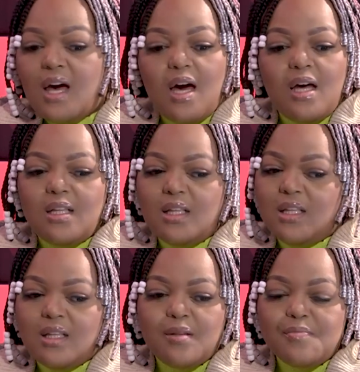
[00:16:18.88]

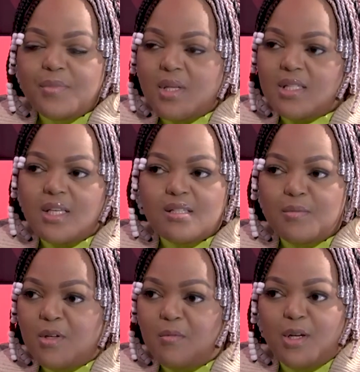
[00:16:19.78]
And the
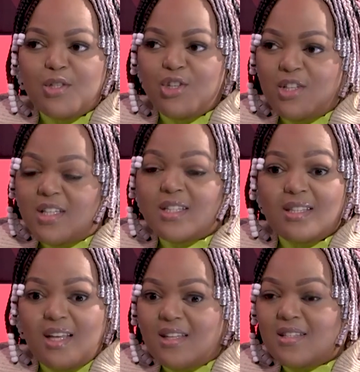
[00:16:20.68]
testament of my journey is
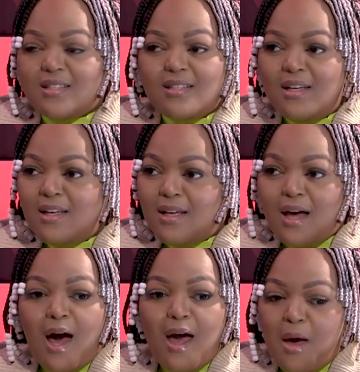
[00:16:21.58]
that
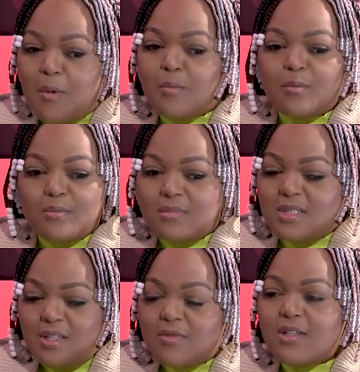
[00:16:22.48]
I am
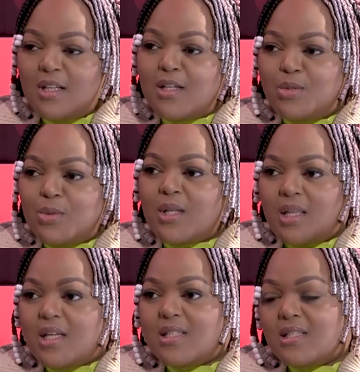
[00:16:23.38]
definitely doing that.